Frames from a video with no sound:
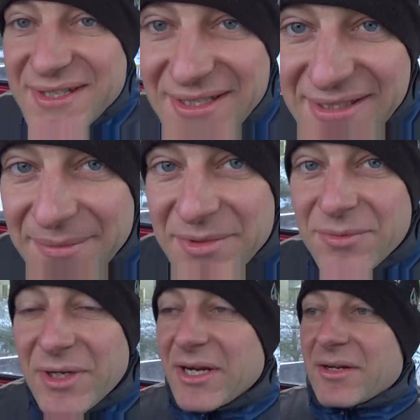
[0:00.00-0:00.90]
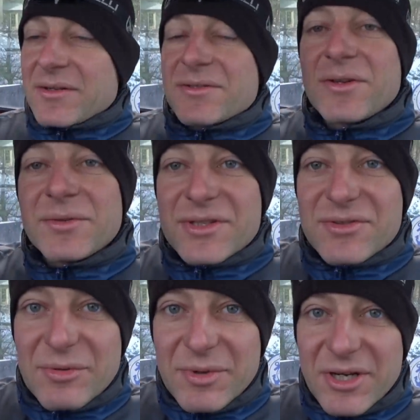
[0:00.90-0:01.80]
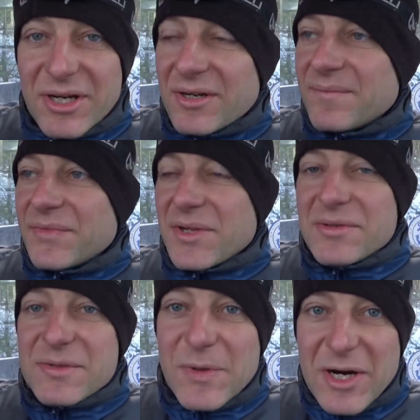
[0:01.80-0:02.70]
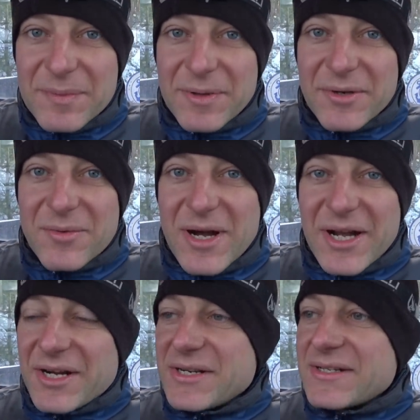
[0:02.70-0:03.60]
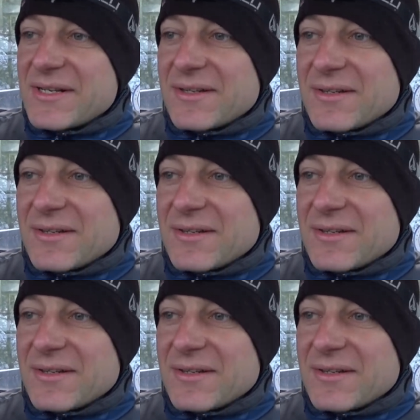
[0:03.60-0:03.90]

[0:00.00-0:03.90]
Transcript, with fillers: systems where there's no distributor, no spark plug wires,